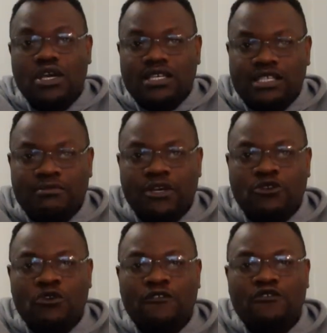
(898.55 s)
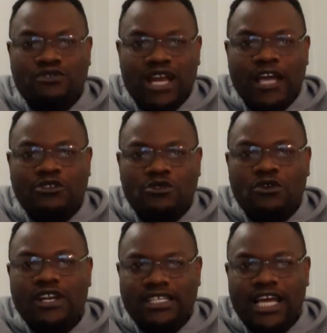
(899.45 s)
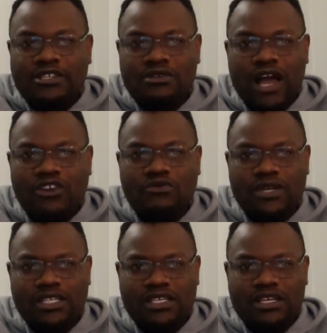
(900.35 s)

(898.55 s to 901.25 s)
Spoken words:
cement or if you'd like to concretize your argument.